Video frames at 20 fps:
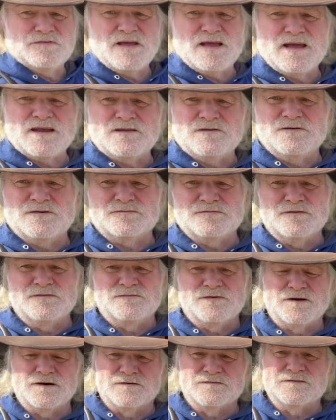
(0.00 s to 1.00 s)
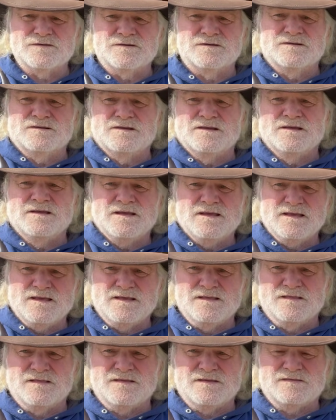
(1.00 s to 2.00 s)
accurate revolver
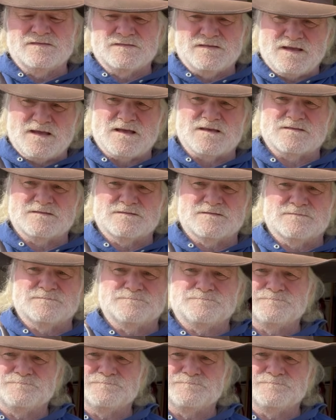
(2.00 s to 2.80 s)
in this test.